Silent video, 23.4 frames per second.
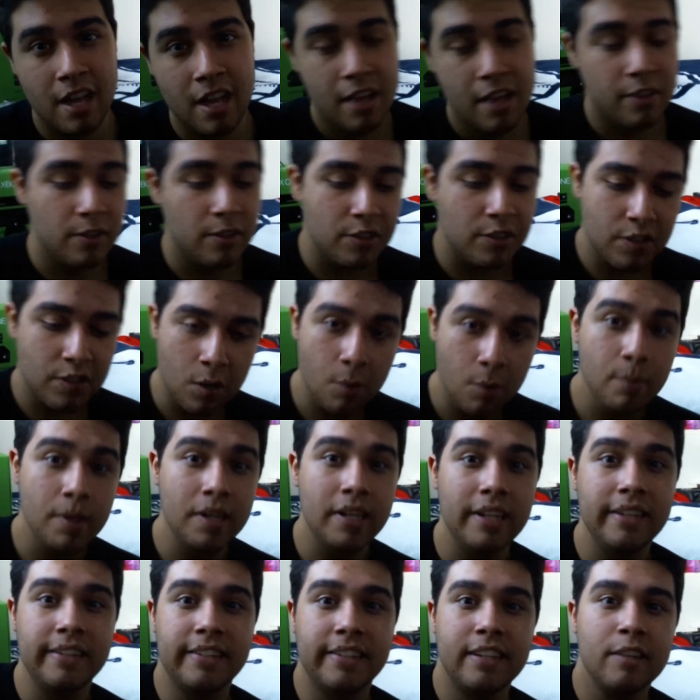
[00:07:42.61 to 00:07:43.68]
There's so
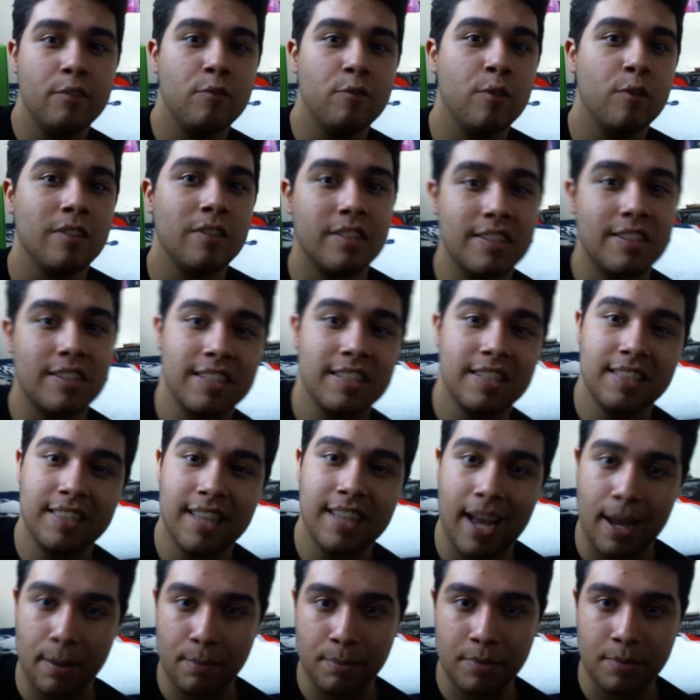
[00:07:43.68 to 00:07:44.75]
many different
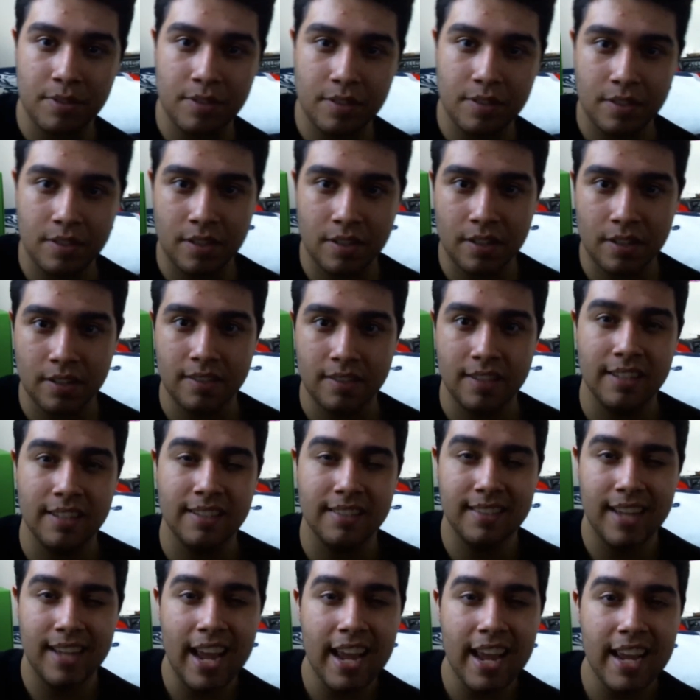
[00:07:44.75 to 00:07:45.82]
steps to
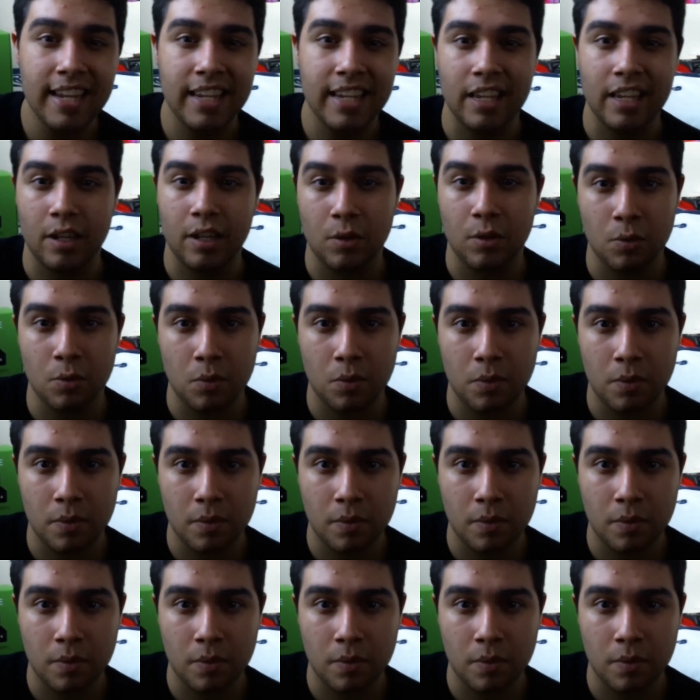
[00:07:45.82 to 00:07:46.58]
take you